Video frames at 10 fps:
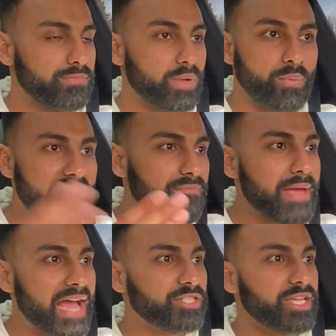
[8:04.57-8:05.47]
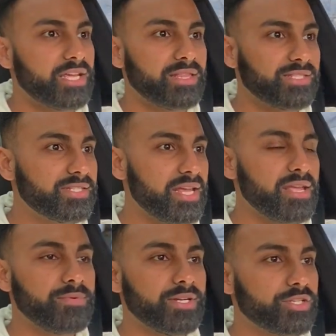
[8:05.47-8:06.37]
the rev matching in the
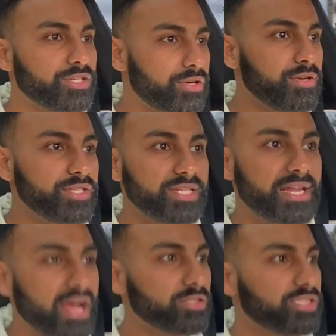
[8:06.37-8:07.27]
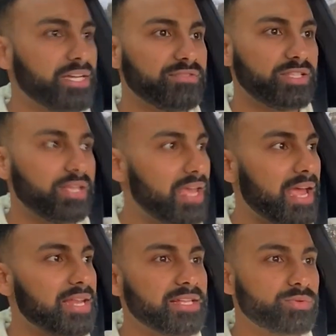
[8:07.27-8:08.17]
city when you're just cruising down shifts in the
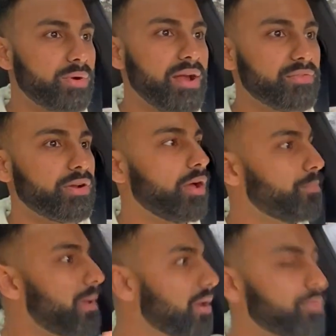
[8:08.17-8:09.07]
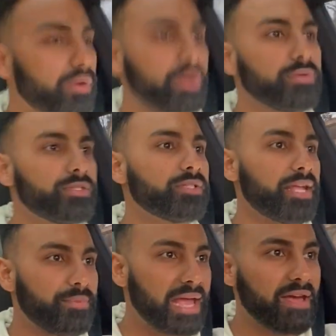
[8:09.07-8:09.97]
canyons, wherever on mountain roads
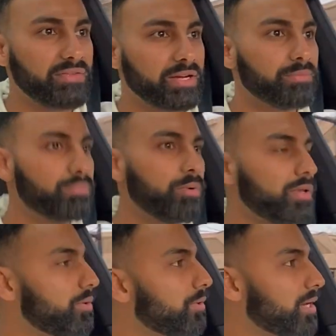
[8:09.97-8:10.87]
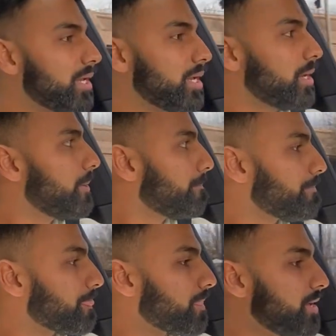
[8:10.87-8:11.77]
like we have here in Portland,
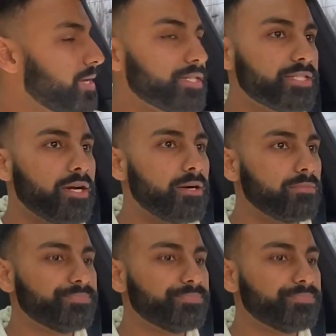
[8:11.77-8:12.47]
Oregon. So